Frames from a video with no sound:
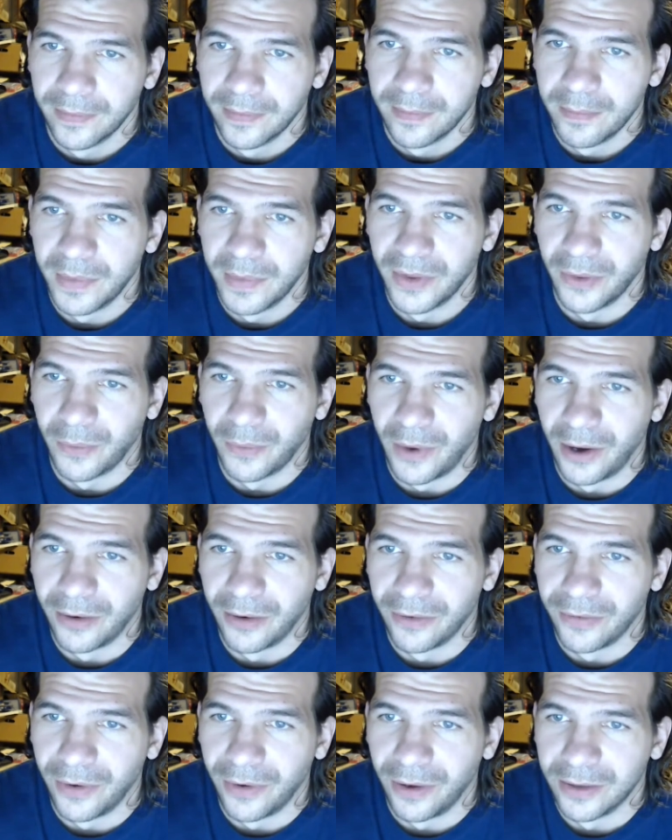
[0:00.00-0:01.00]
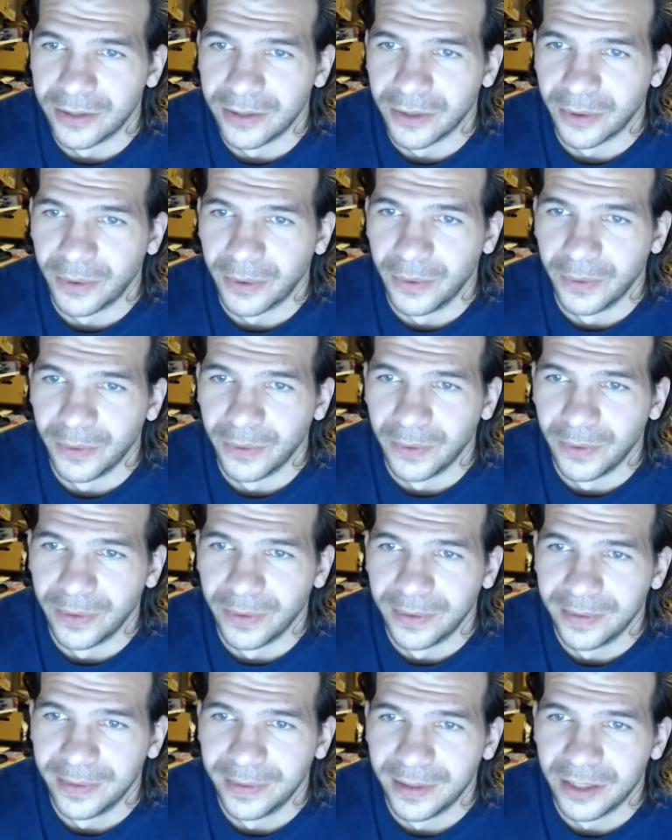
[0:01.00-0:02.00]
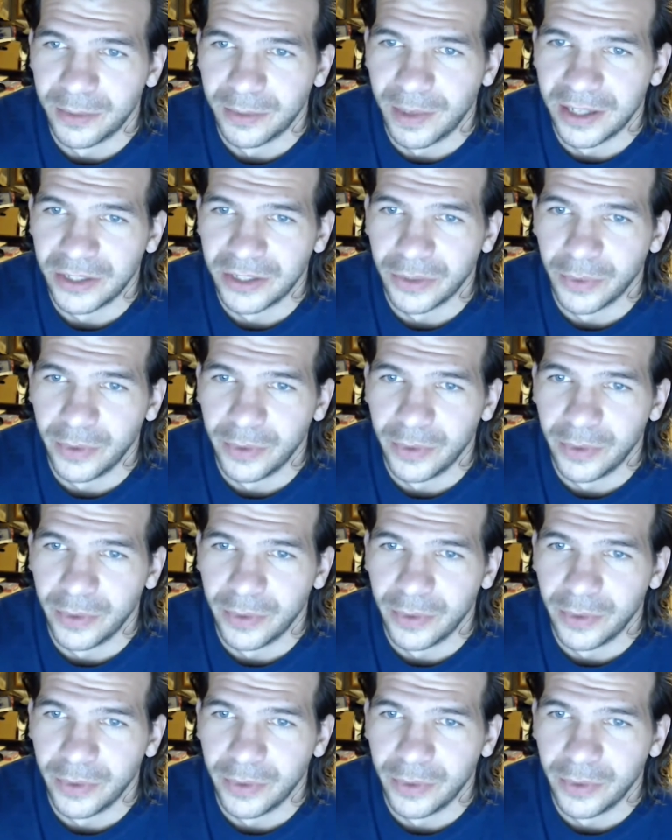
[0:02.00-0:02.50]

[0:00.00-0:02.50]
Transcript: But the waterfalls are cool, especially